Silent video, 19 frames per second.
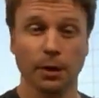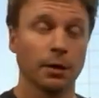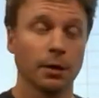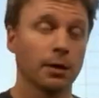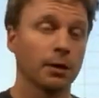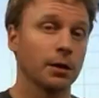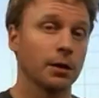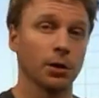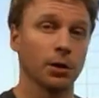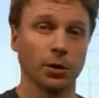You
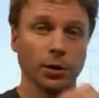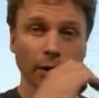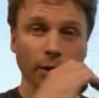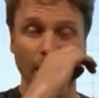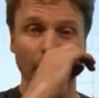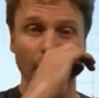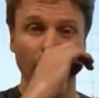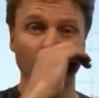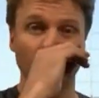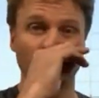know, you got
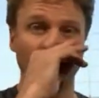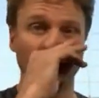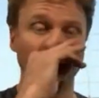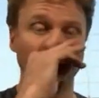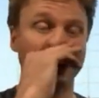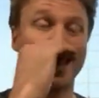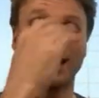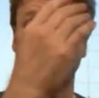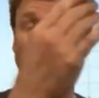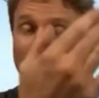a
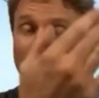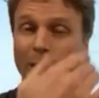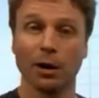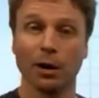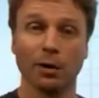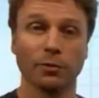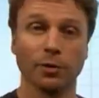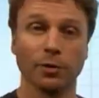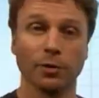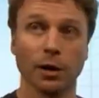negative pi
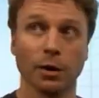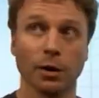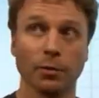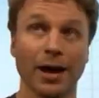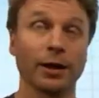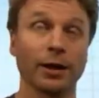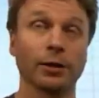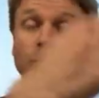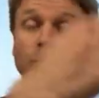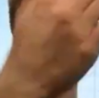radical
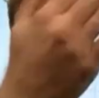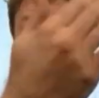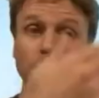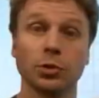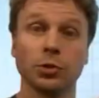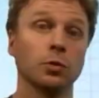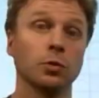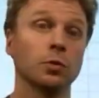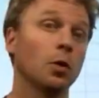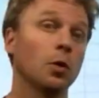2 over
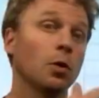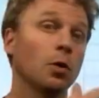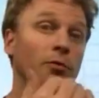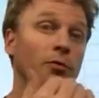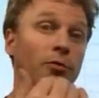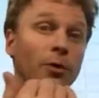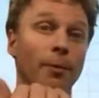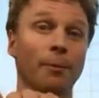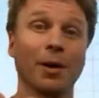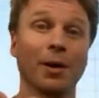2 over a
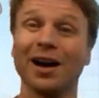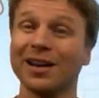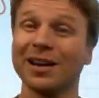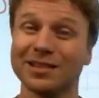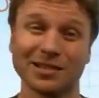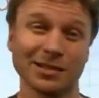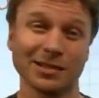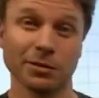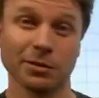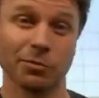
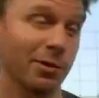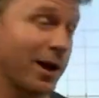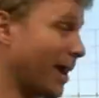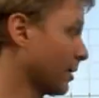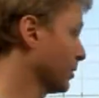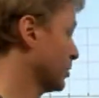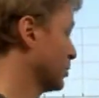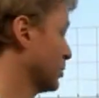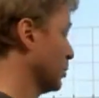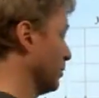positive radical
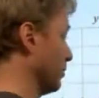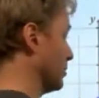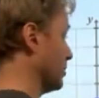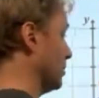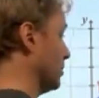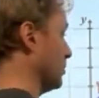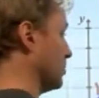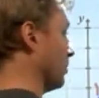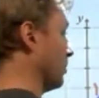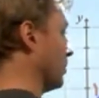2 over 2, so
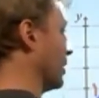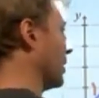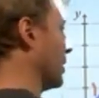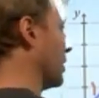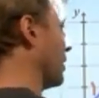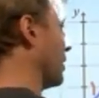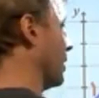I'm going to get a negative